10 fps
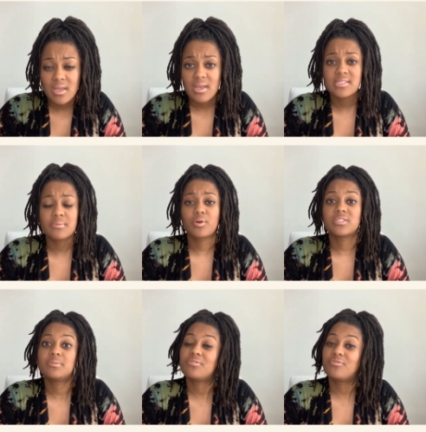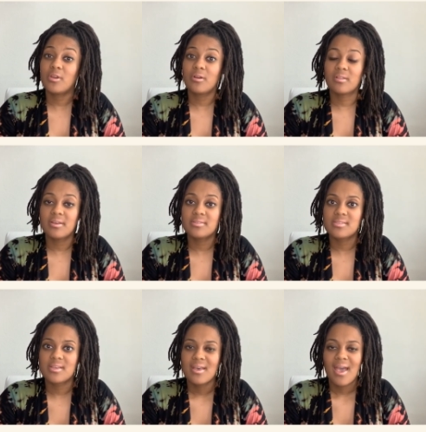It's important to be
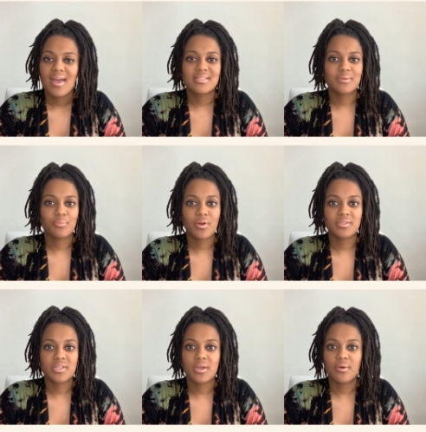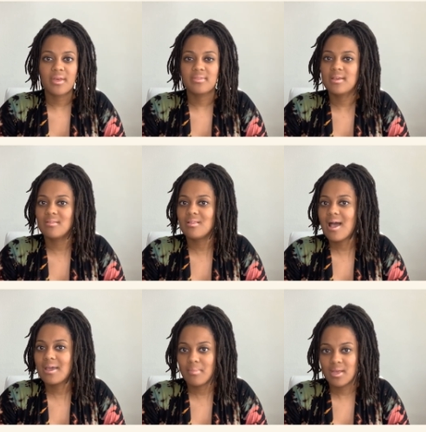fearless, and it's important to know that the
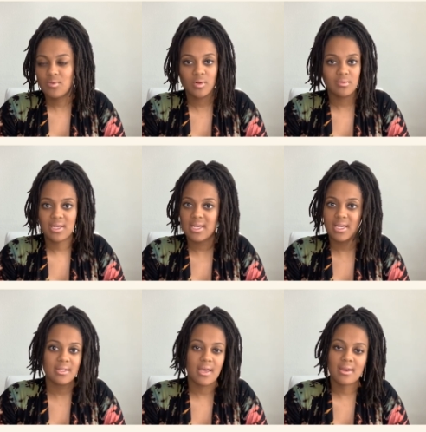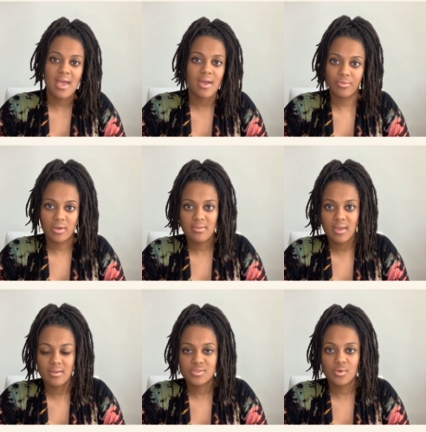alignment will lead in
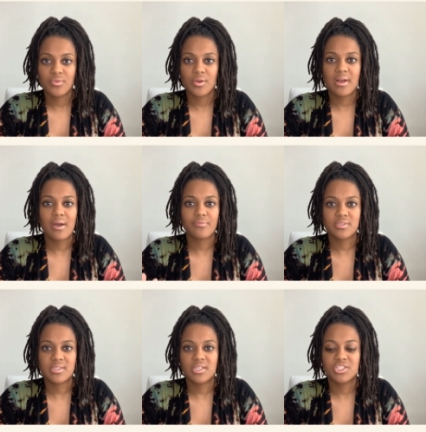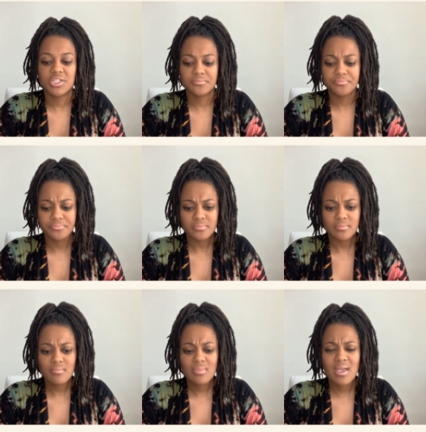everything. So if your conversation
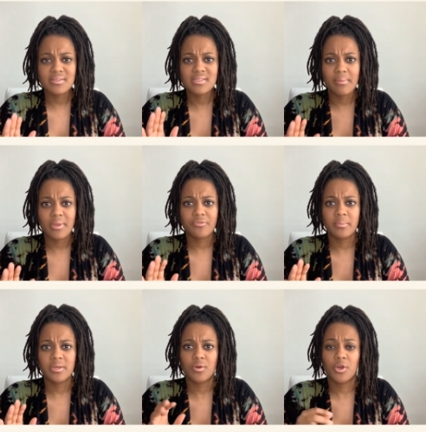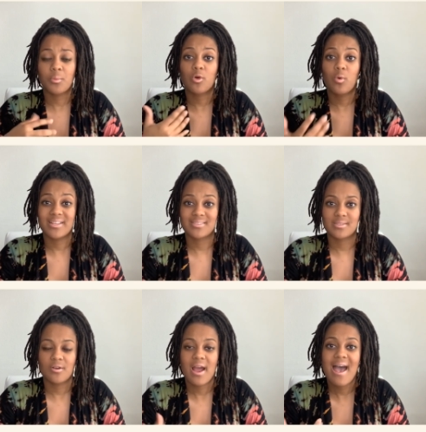is coming from or your request,
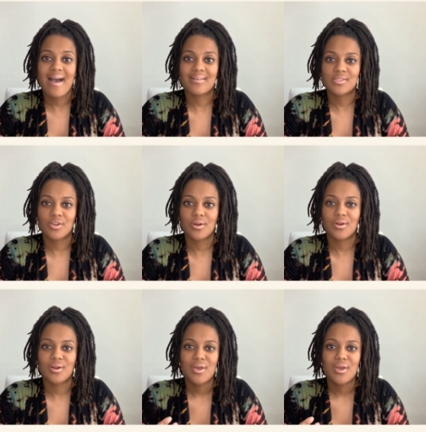your ask, your